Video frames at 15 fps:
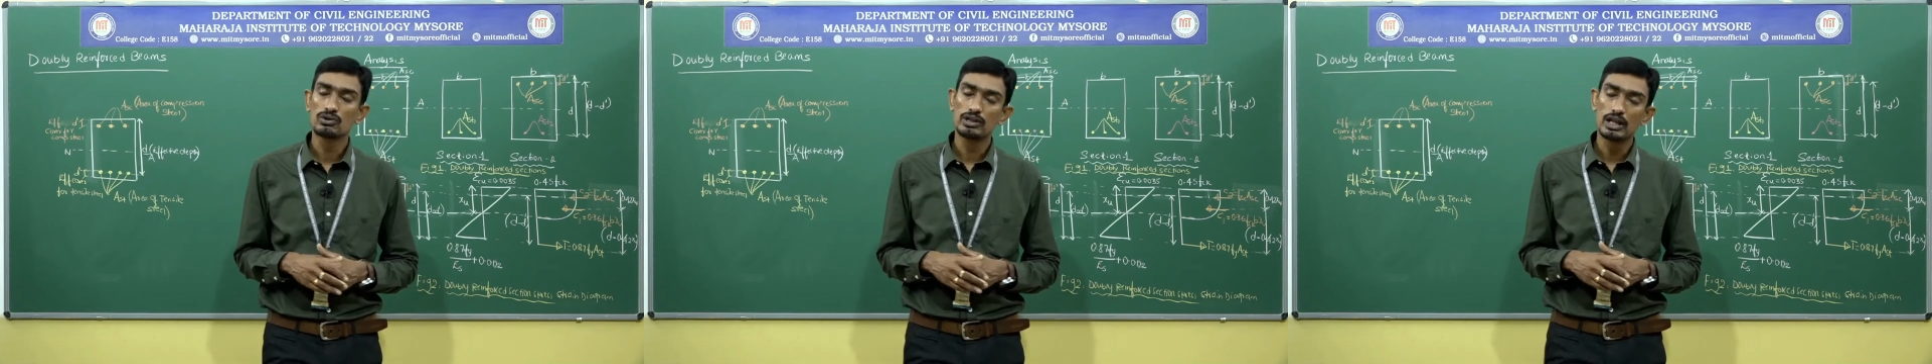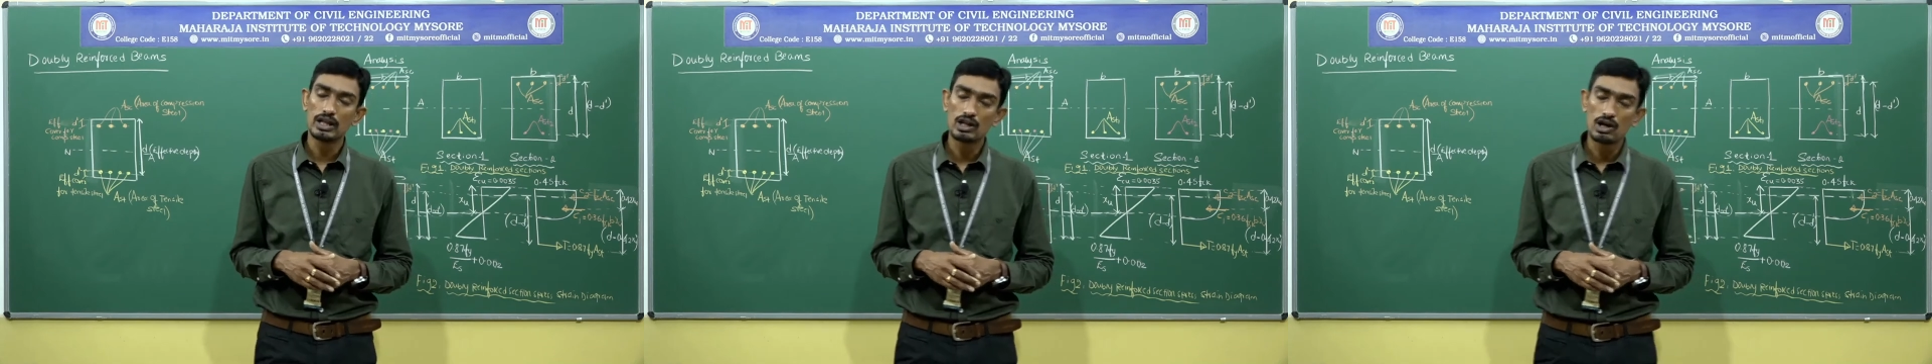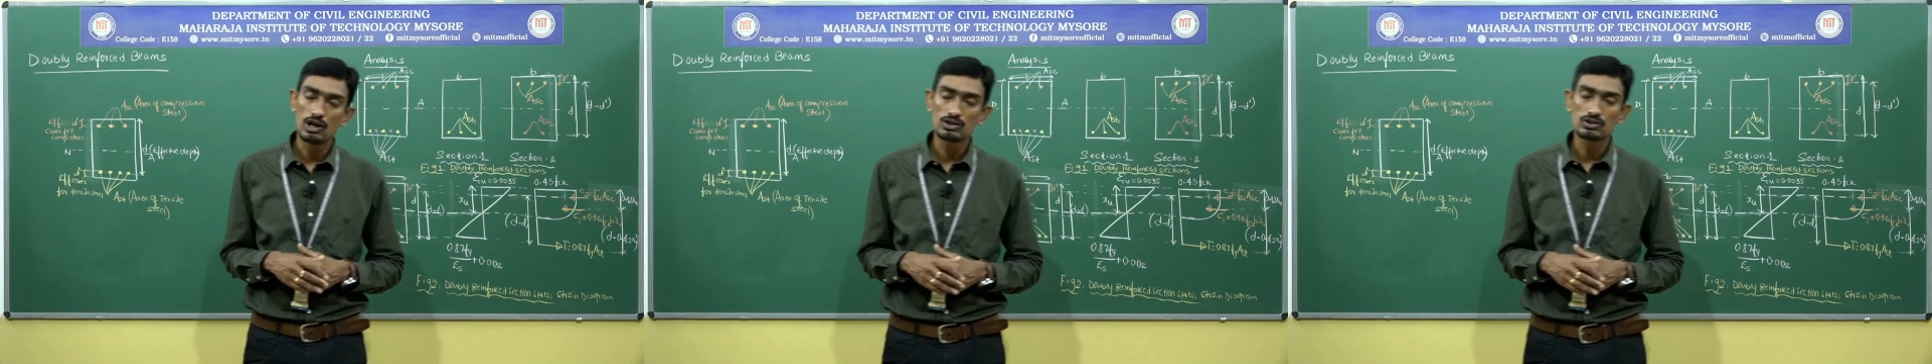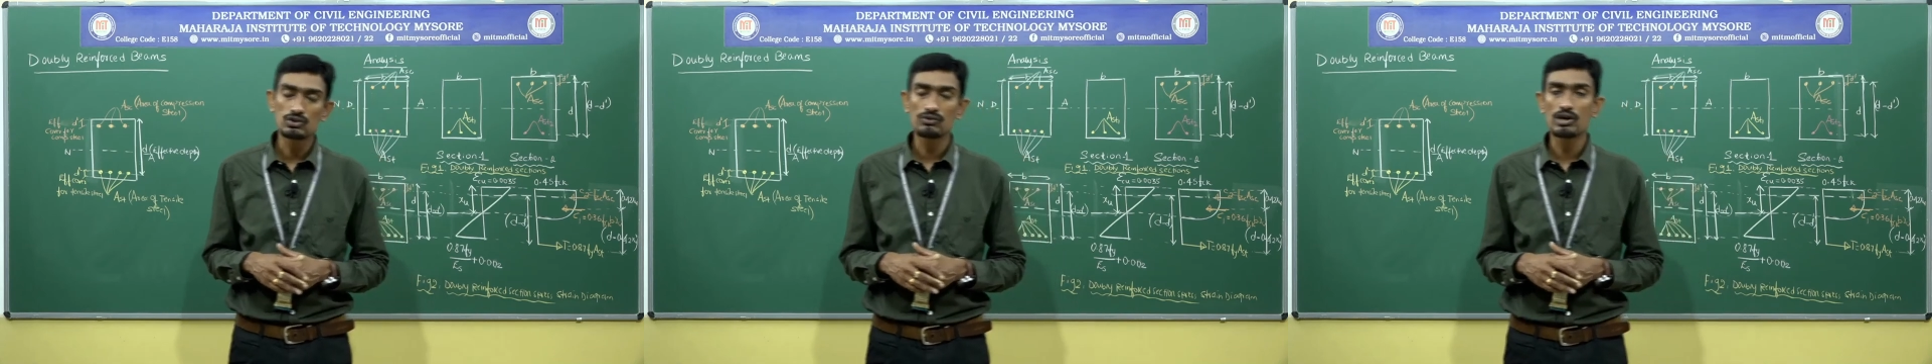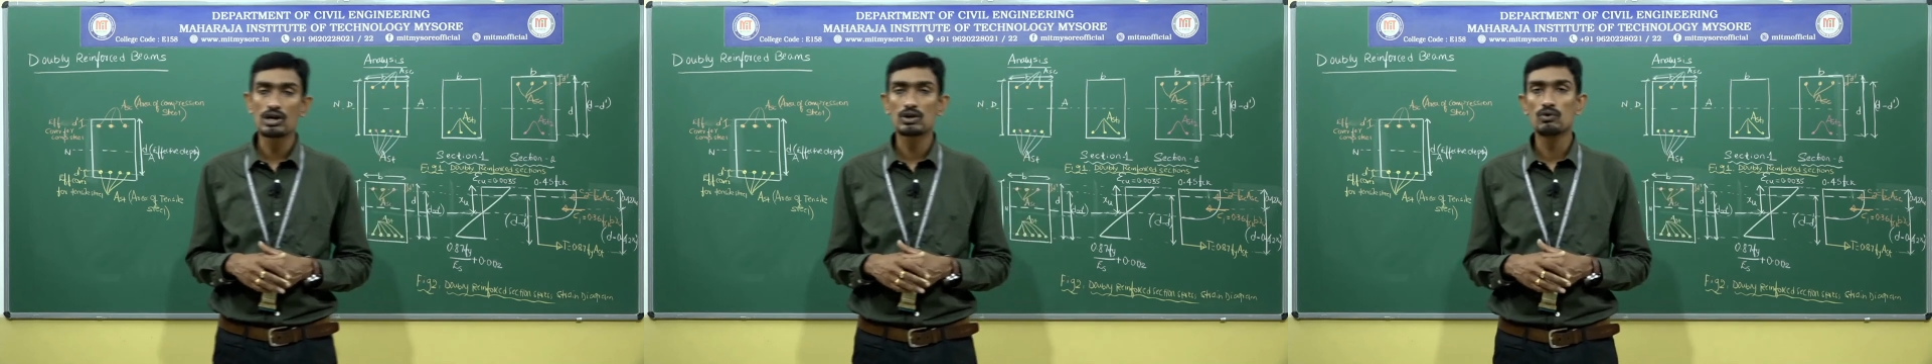then
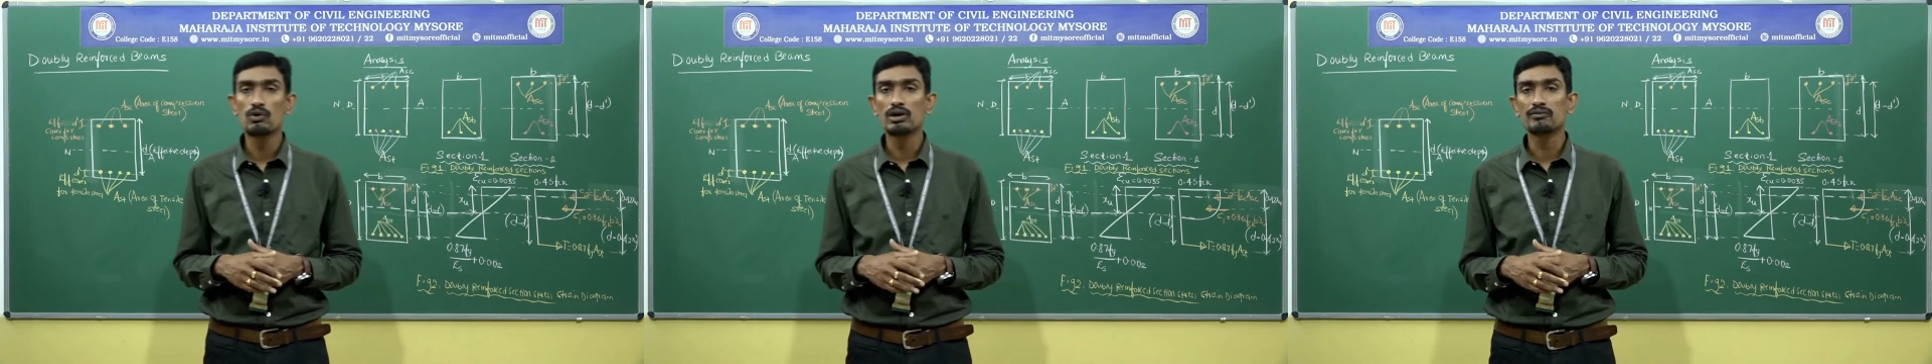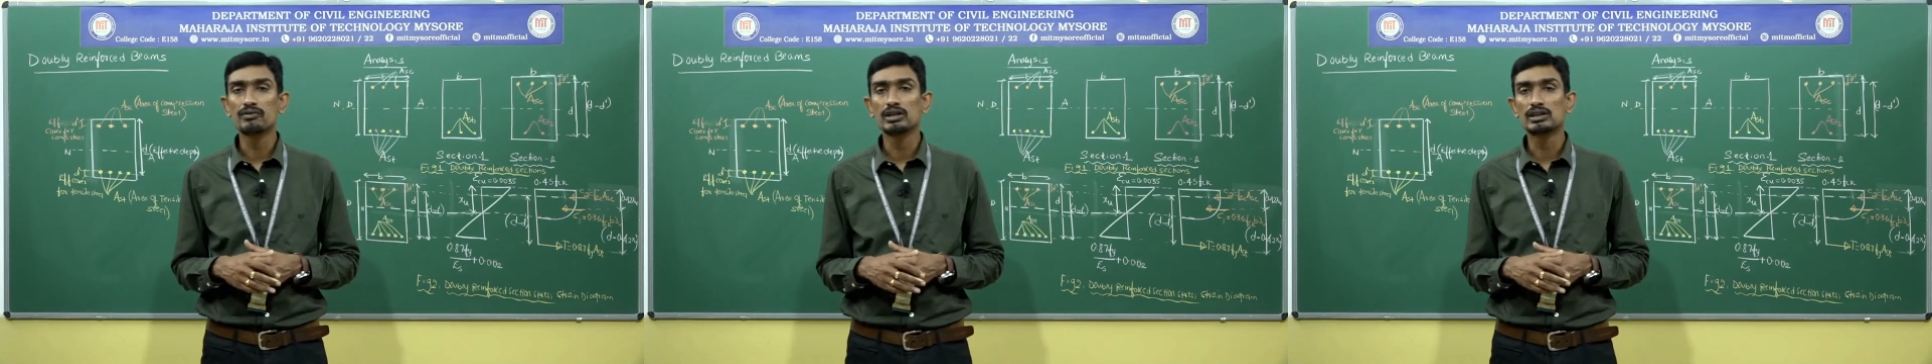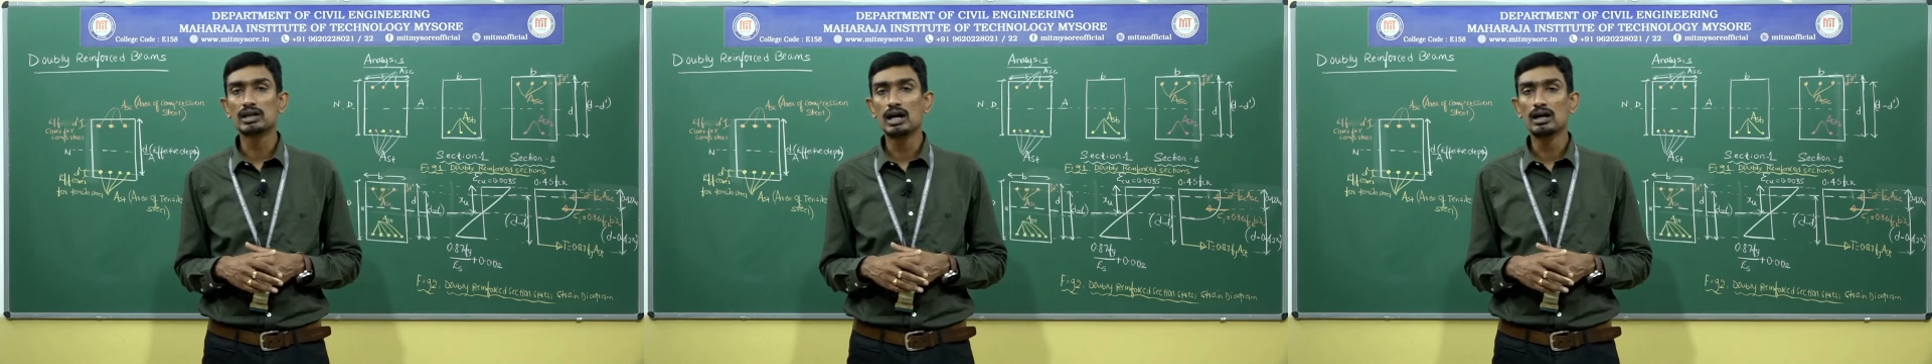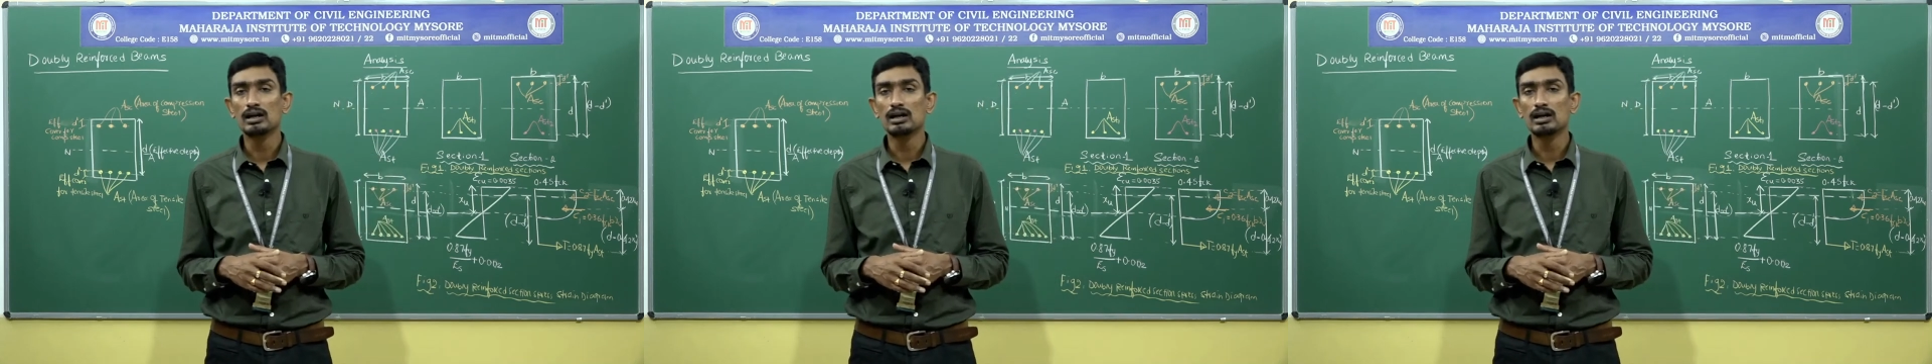also we are going with